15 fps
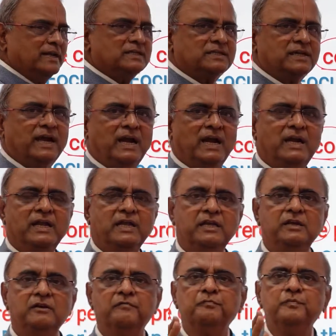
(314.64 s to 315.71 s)
understand,
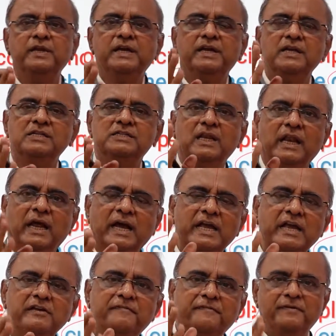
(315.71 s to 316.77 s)
if there is
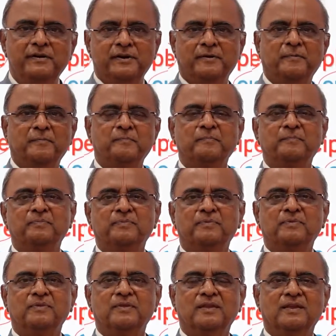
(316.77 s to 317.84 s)
life,
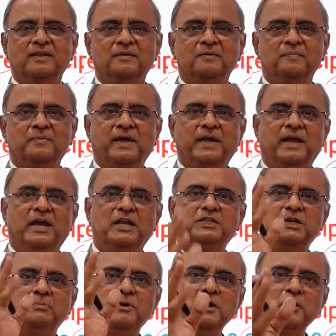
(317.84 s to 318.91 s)
there
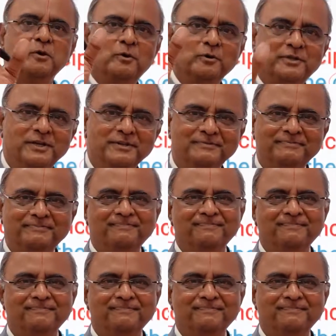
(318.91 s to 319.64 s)
has to be growth.